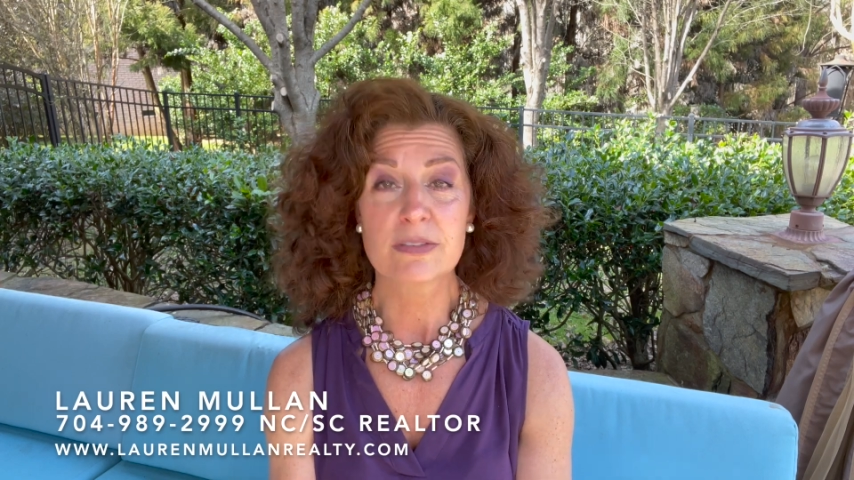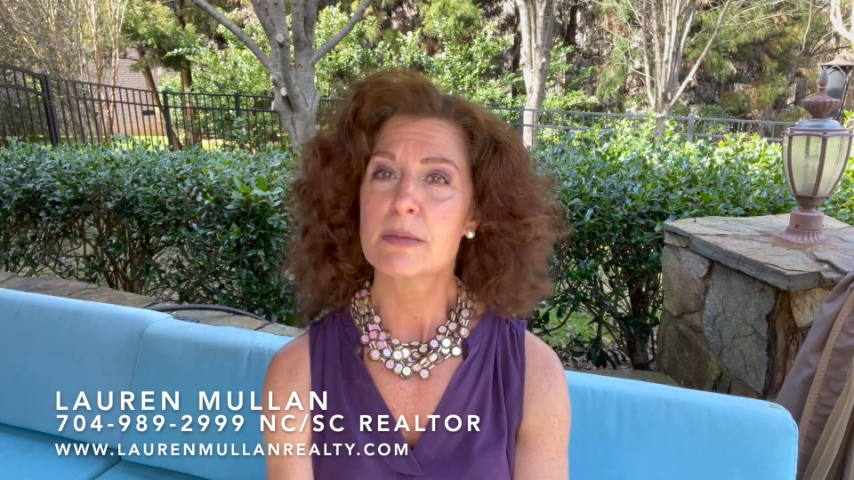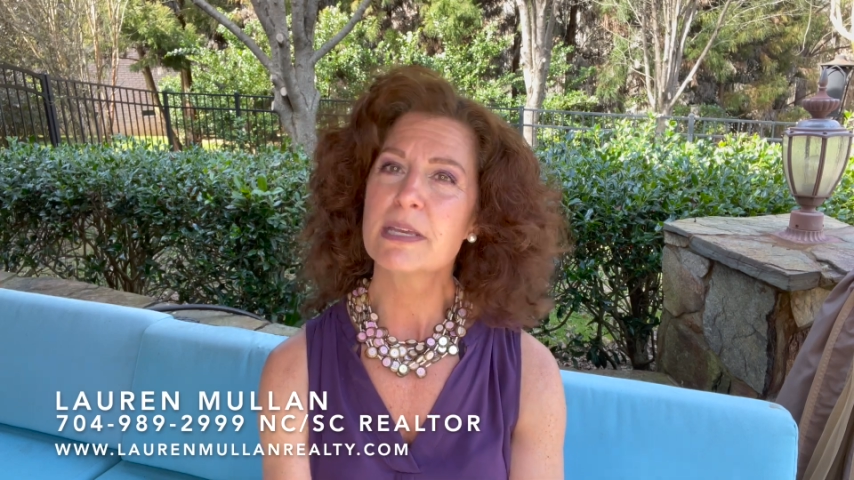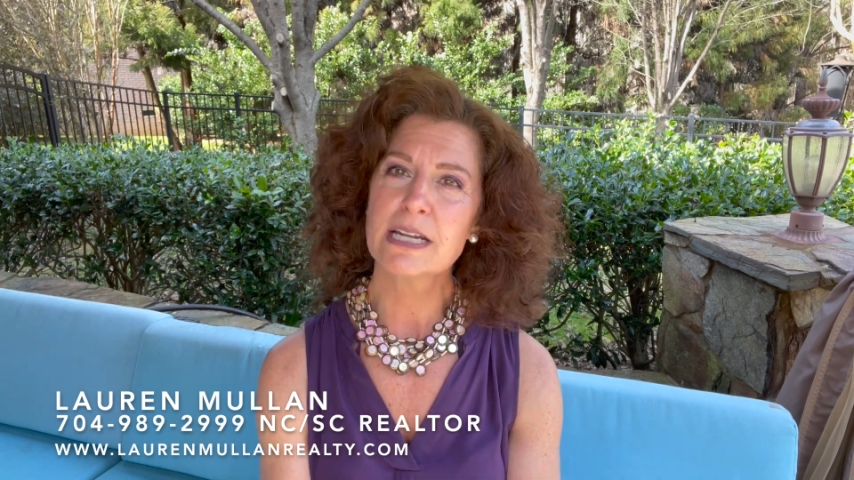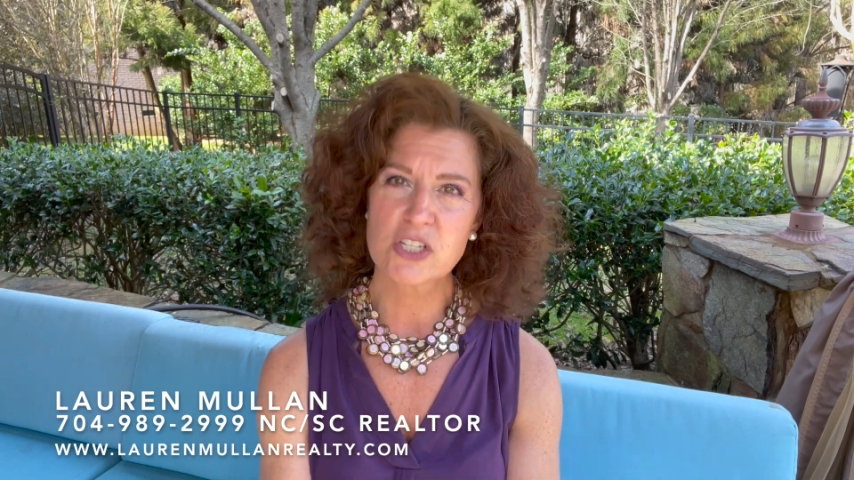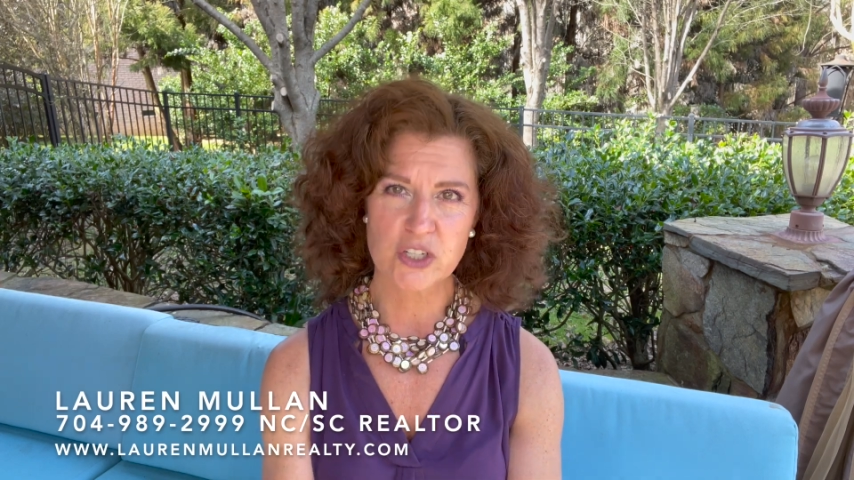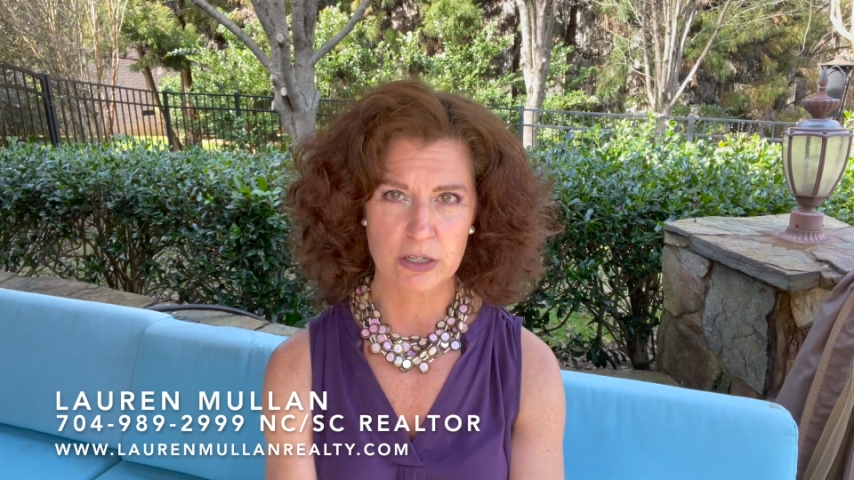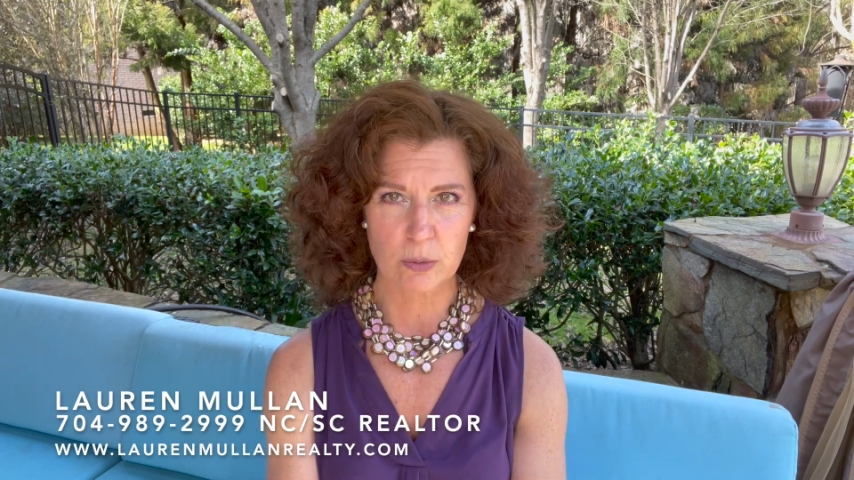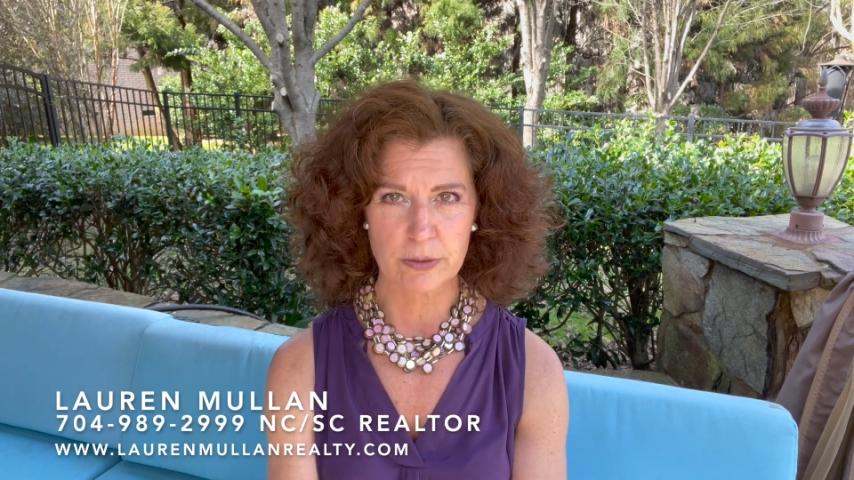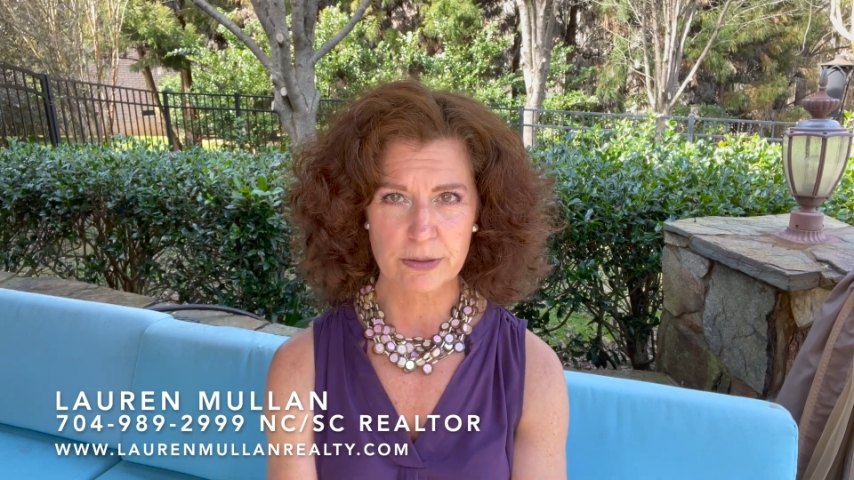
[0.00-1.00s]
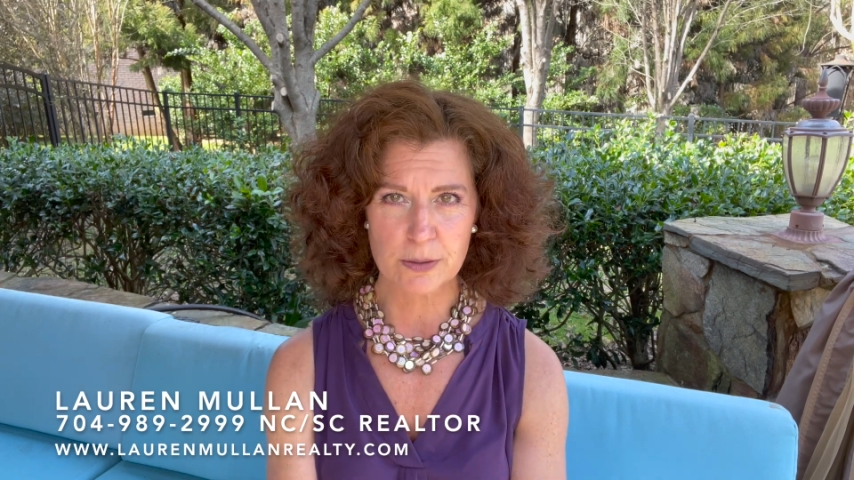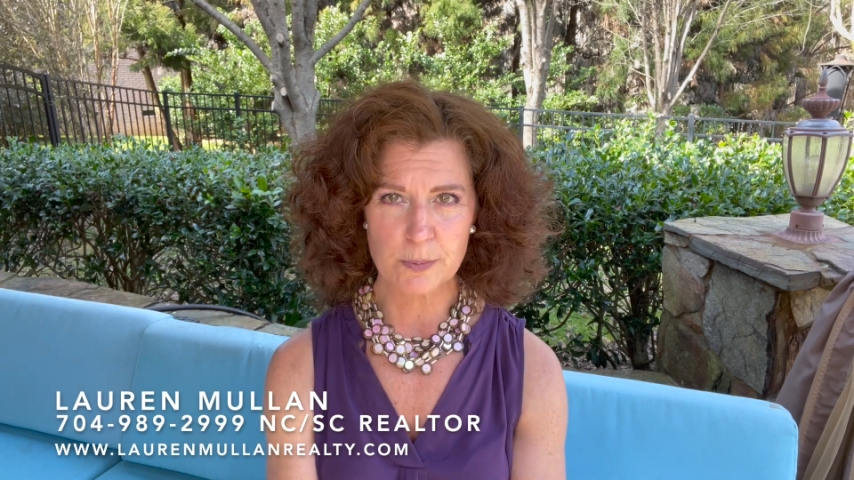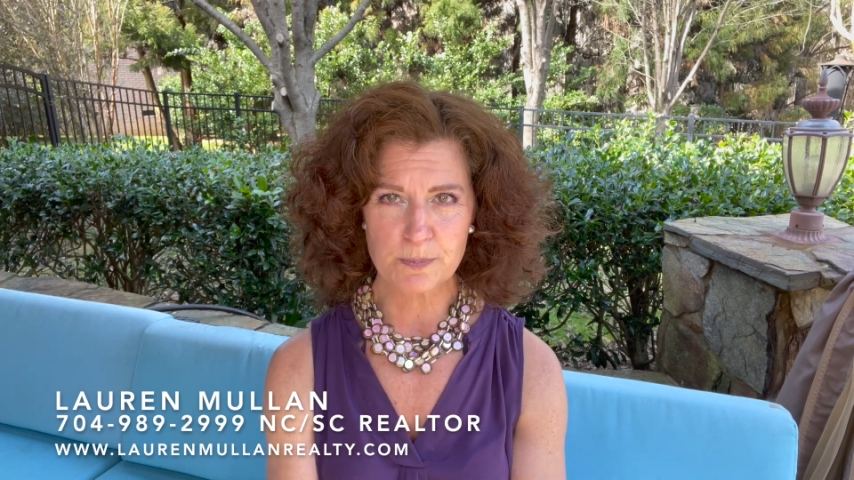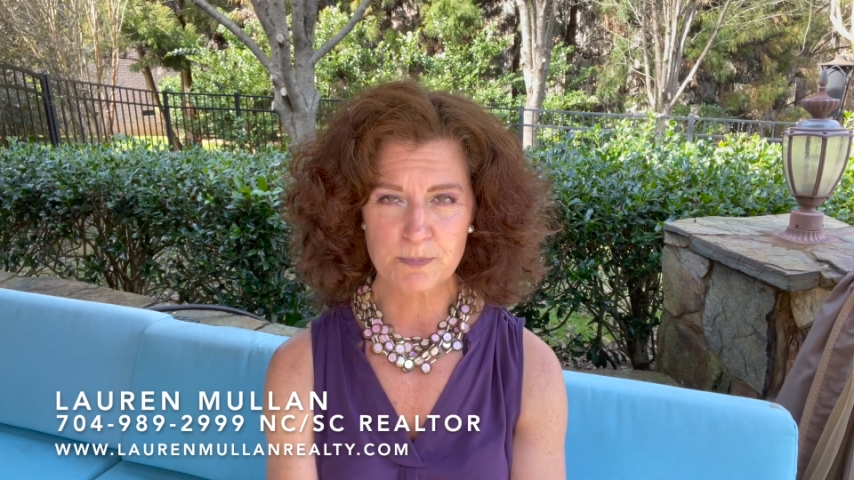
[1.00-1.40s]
they may not share it with you,